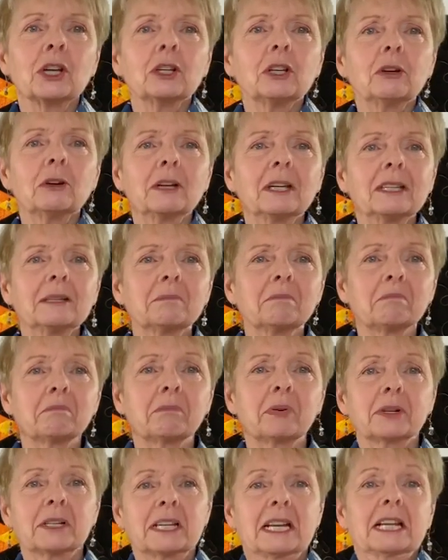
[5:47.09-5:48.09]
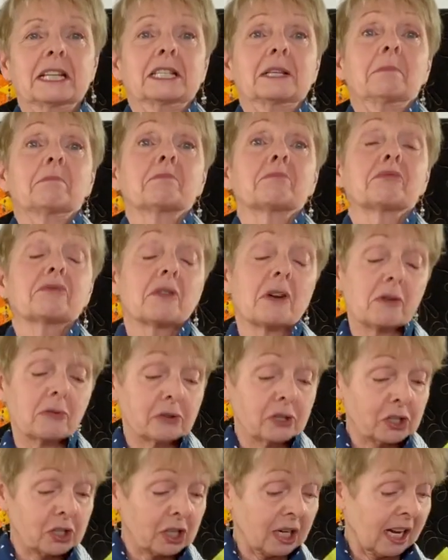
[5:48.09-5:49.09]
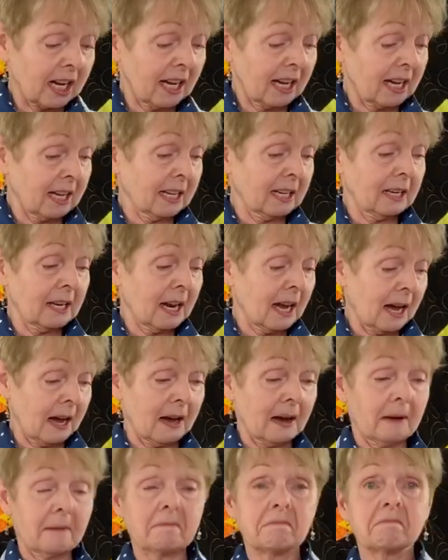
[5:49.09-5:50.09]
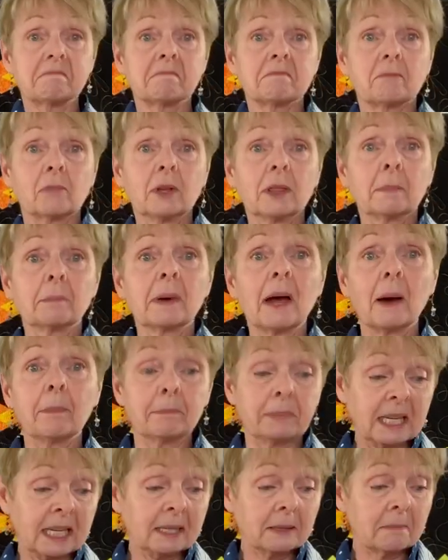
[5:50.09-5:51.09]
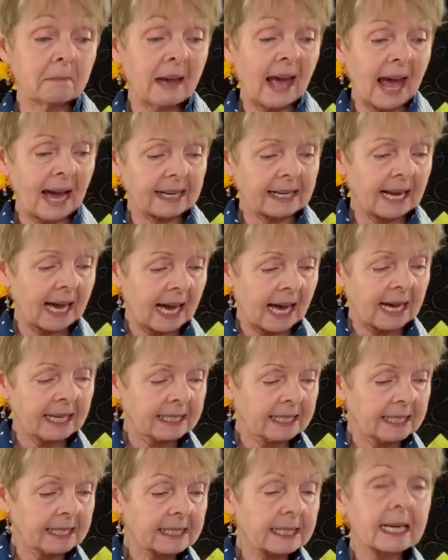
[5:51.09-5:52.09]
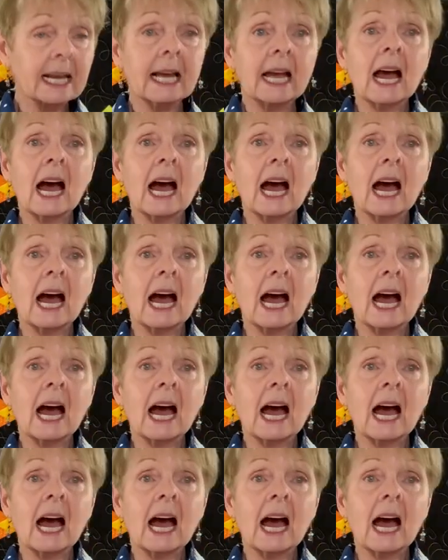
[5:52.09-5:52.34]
You could put it as a brooch on with a pin back on it.